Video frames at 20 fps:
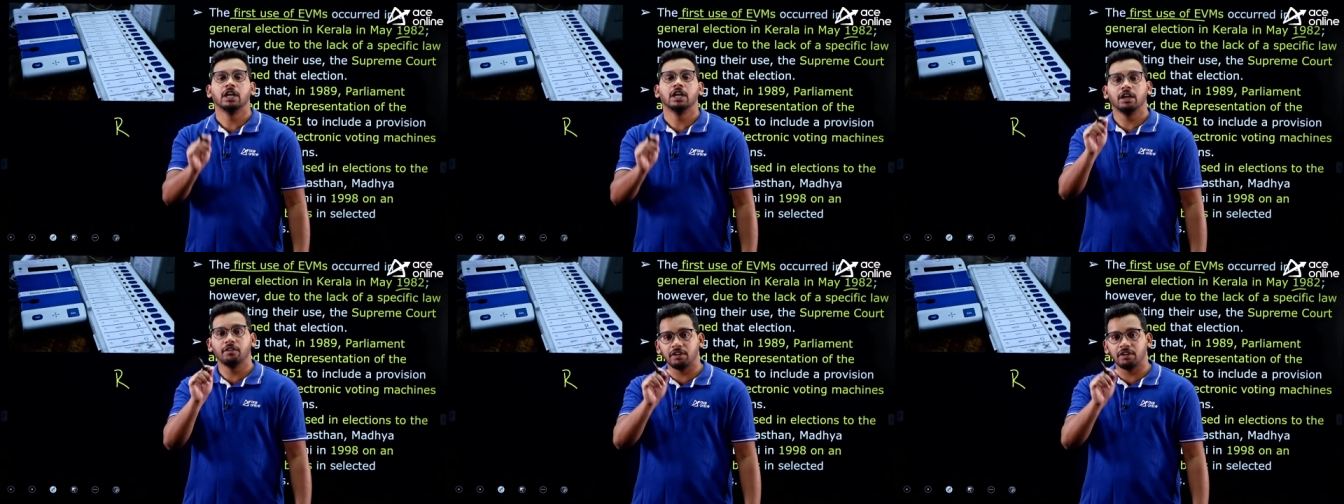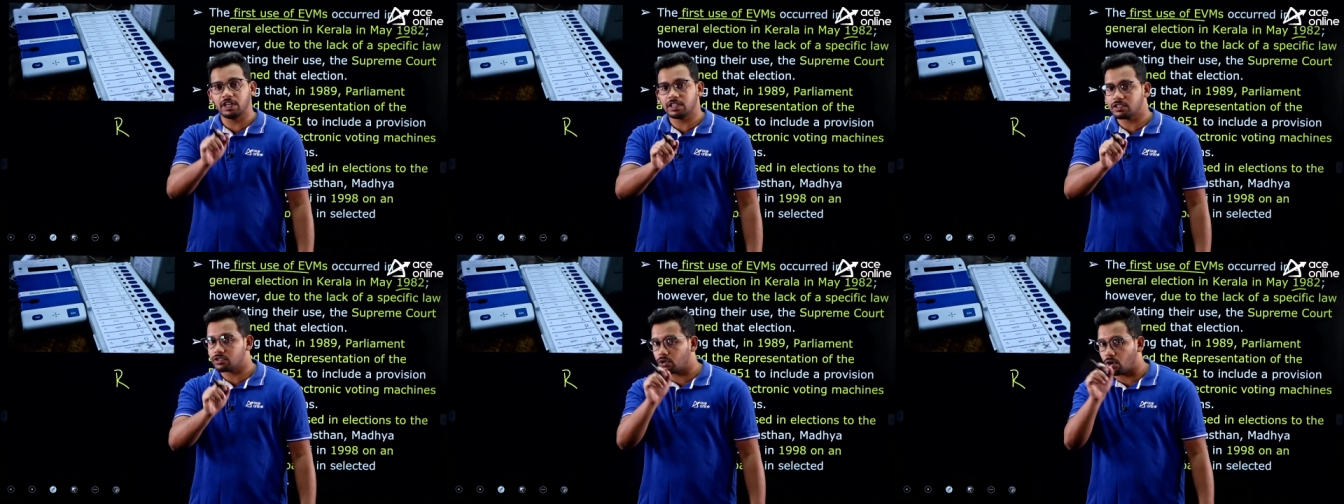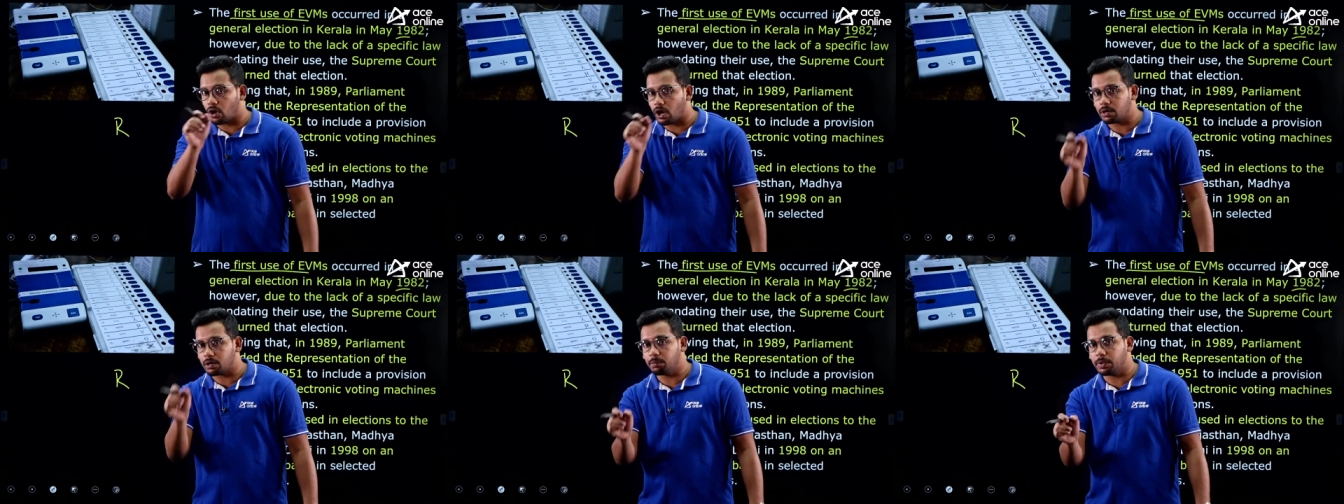If it is
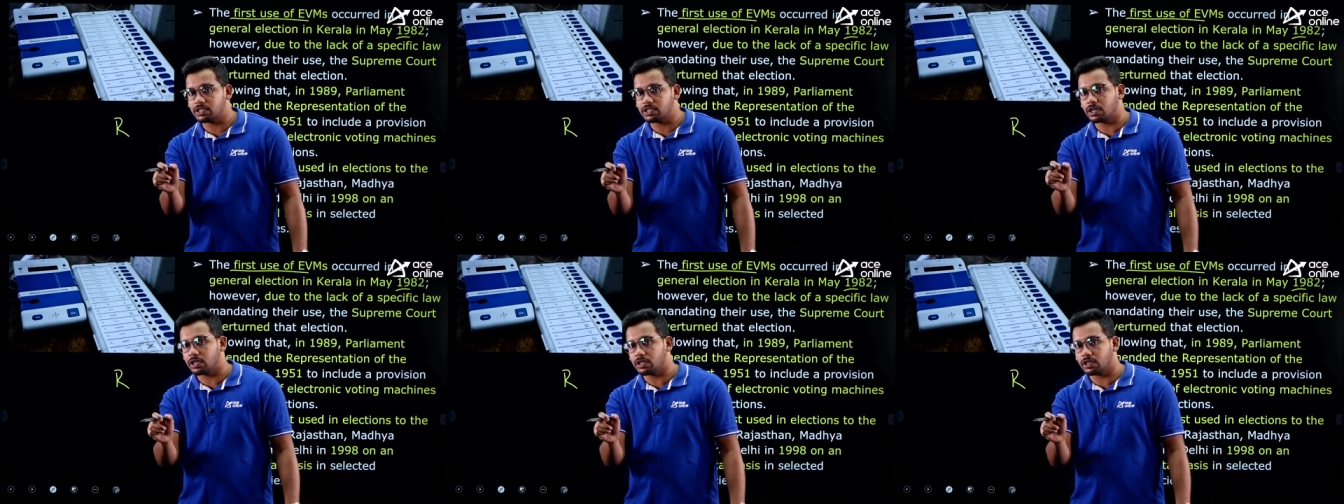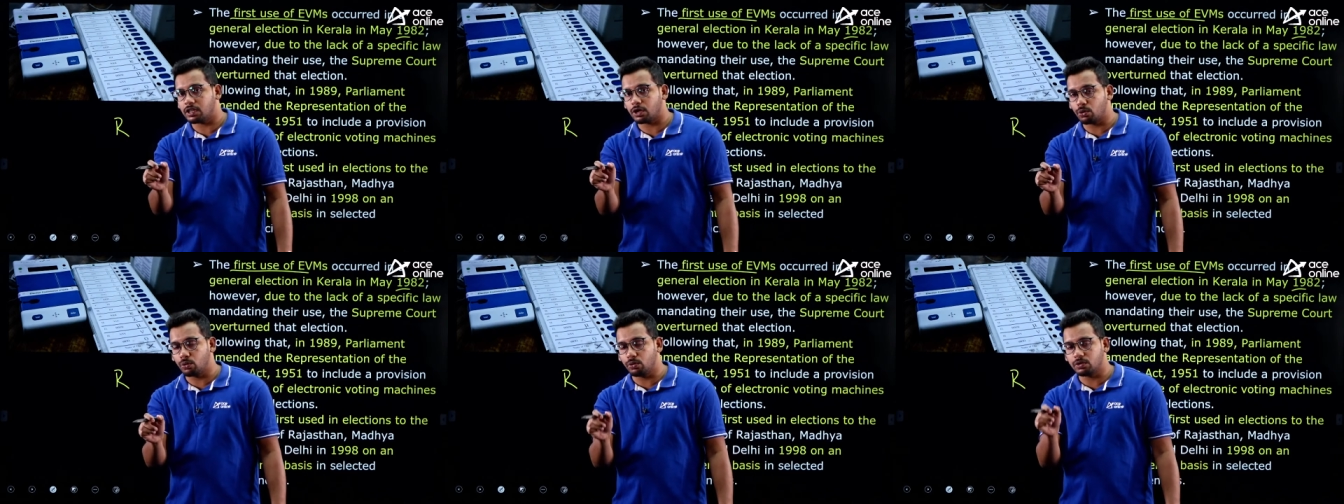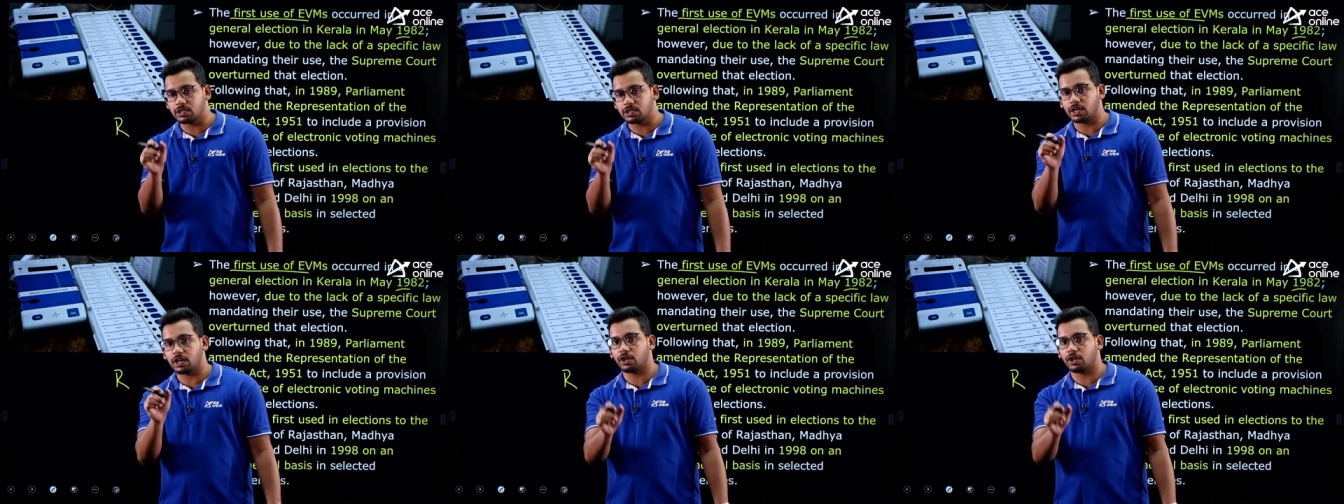not mentioned in the
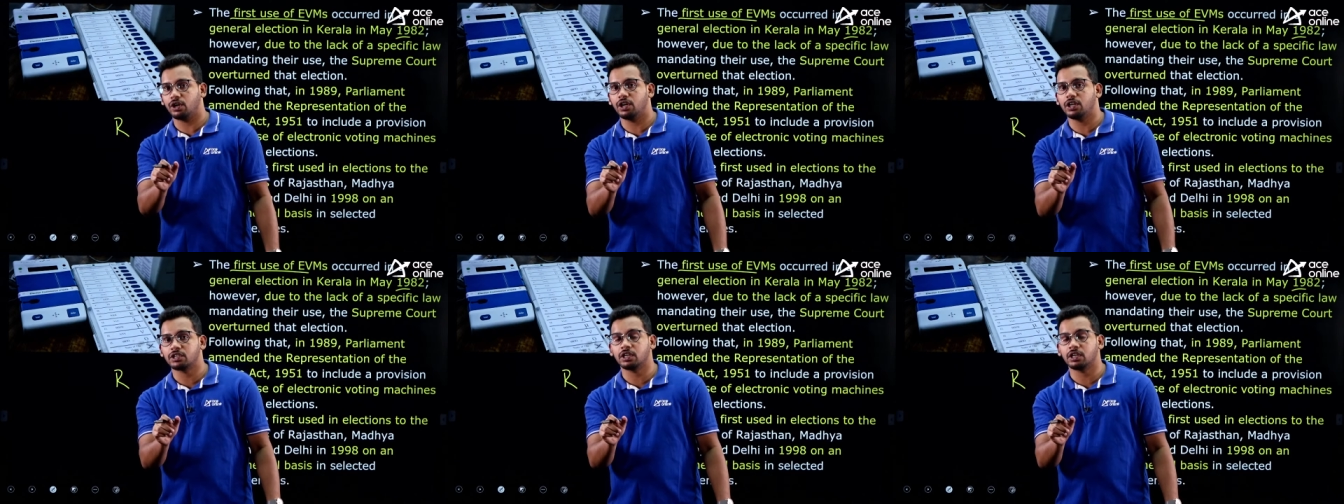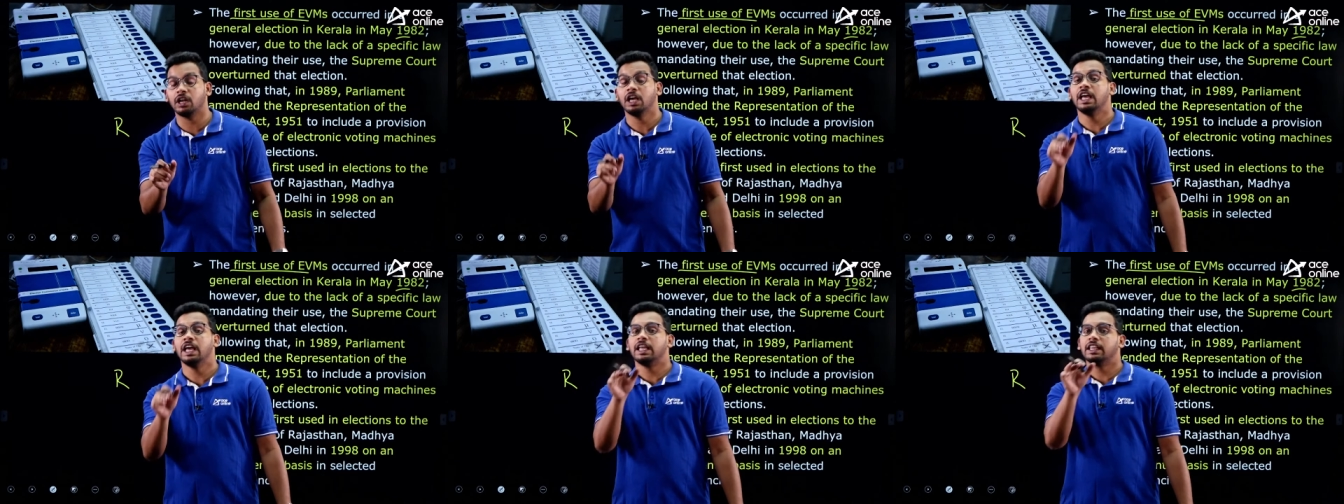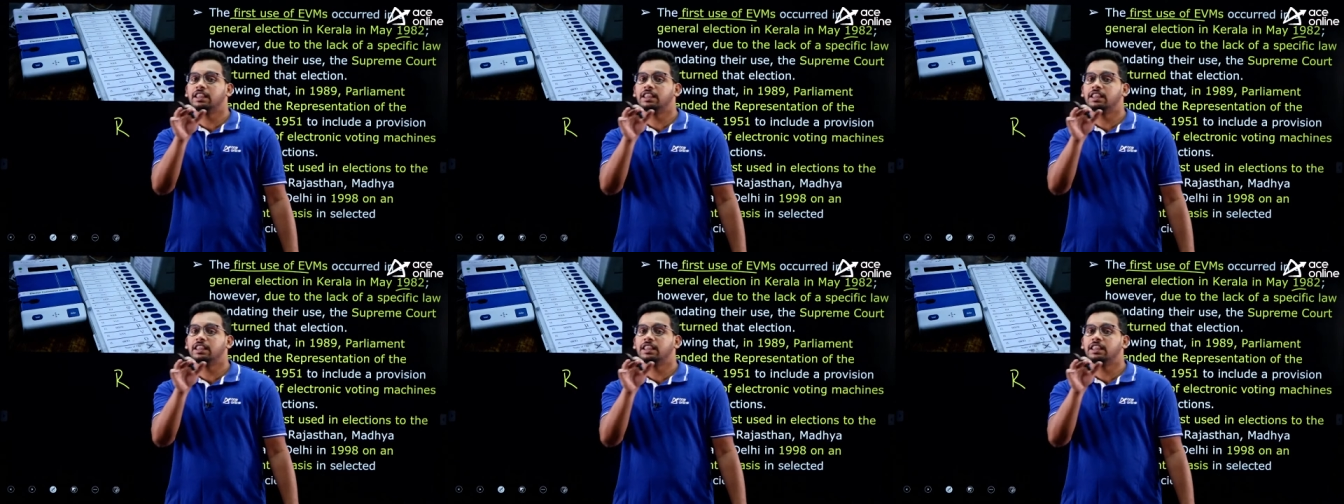rules and regulation,